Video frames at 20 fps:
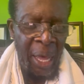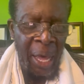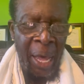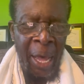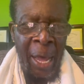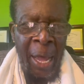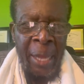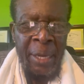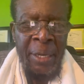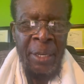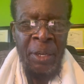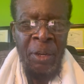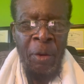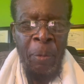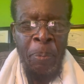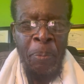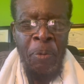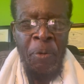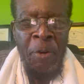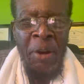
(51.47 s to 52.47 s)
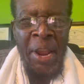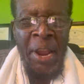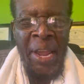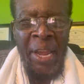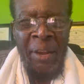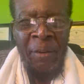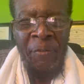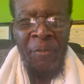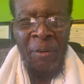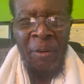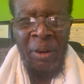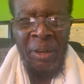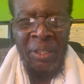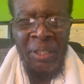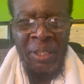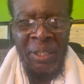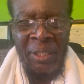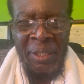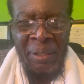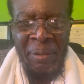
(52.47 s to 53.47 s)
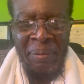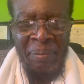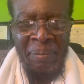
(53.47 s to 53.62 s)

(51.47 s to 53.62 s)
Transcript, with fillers: and in your praying for us.